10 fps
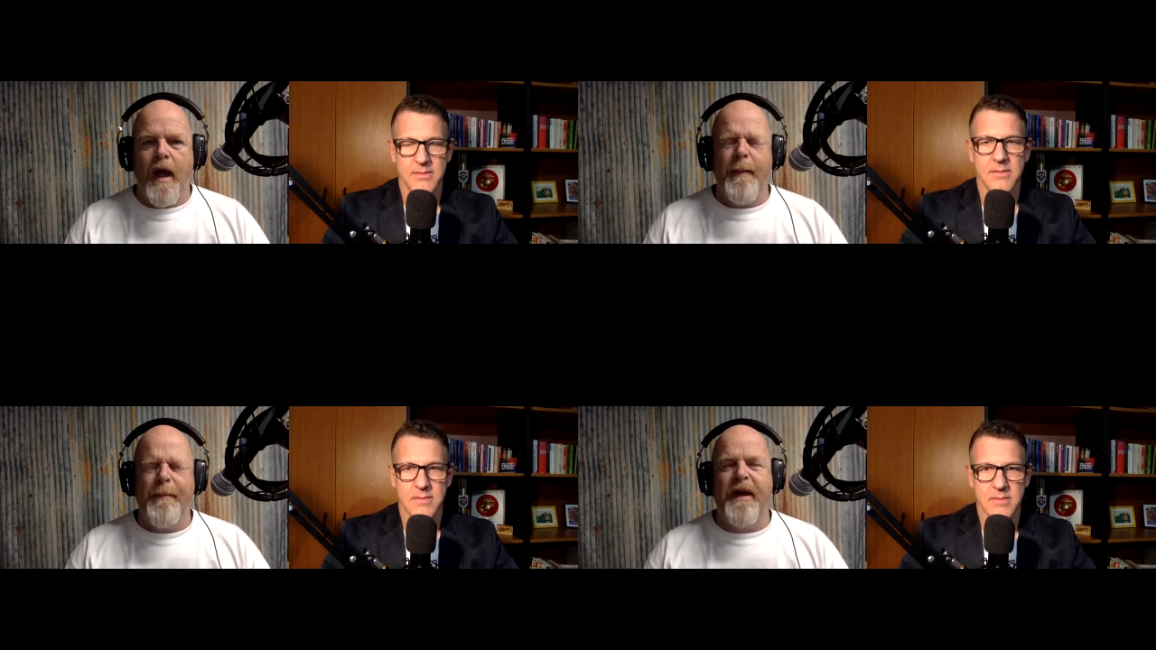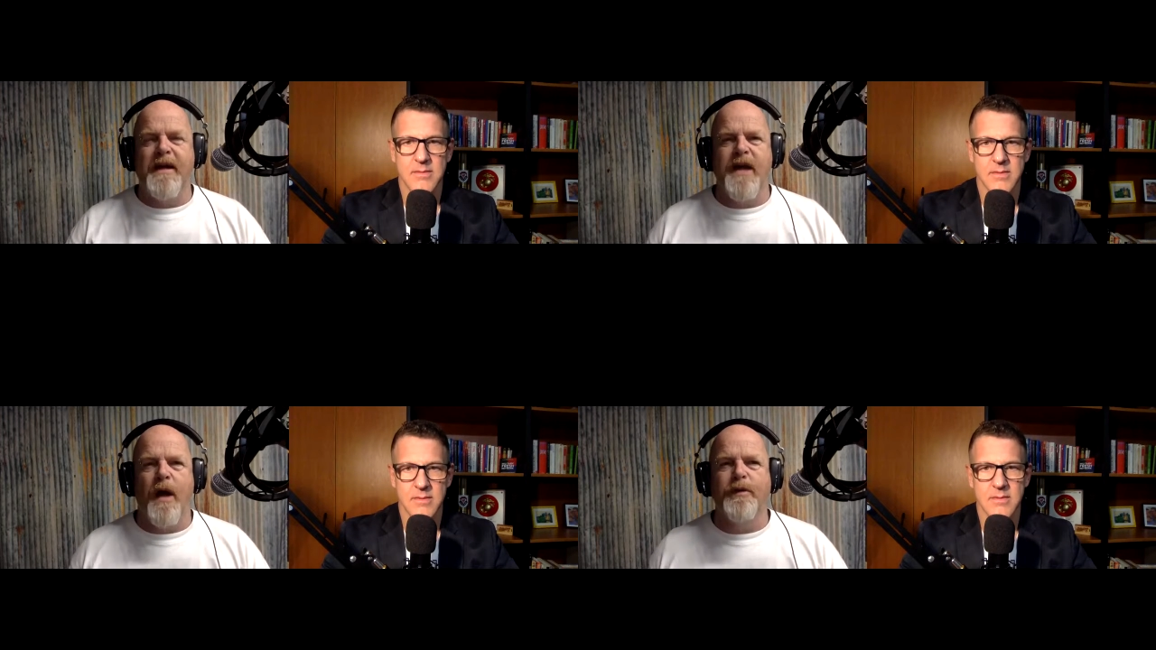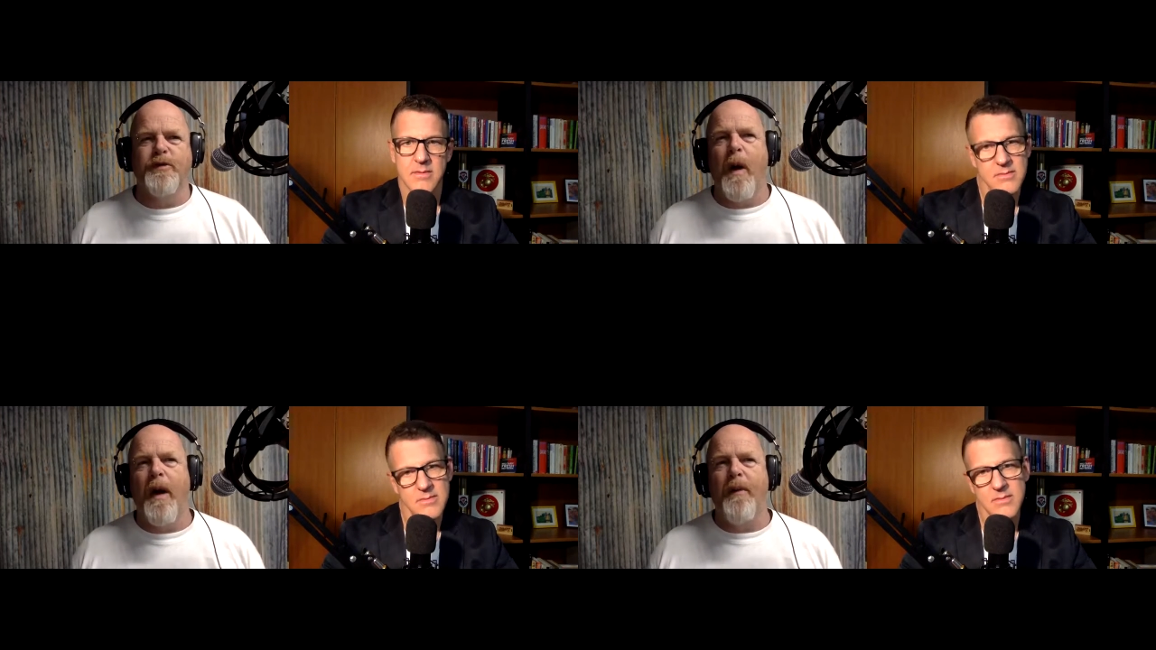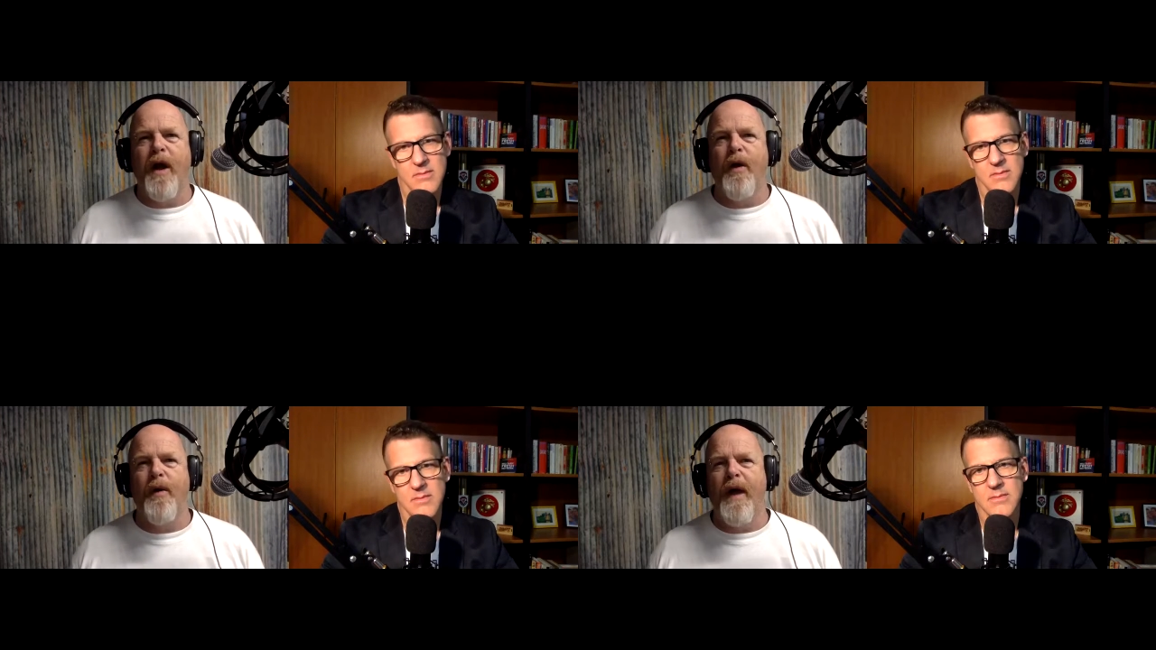Speaker 1: uh, because I was well
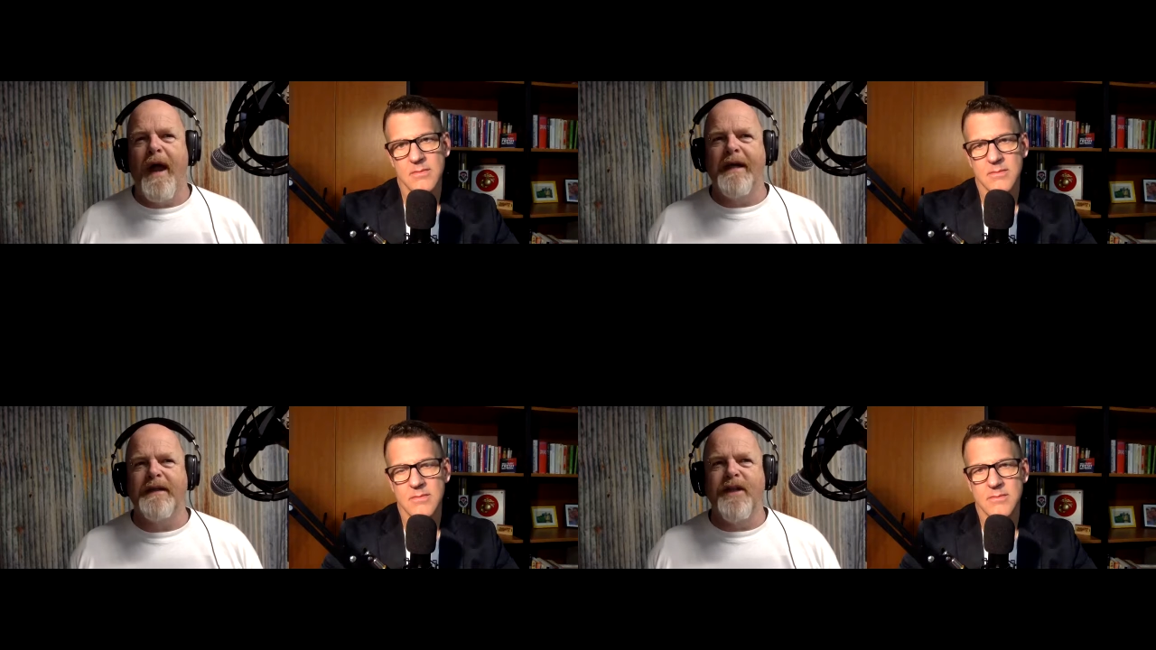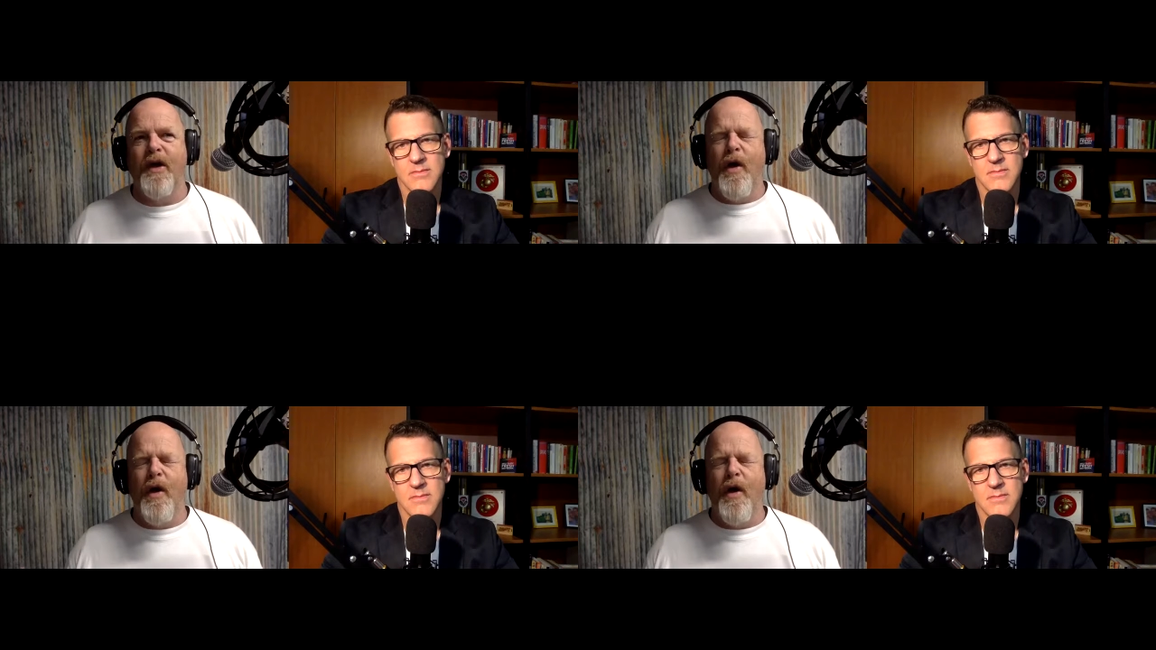known as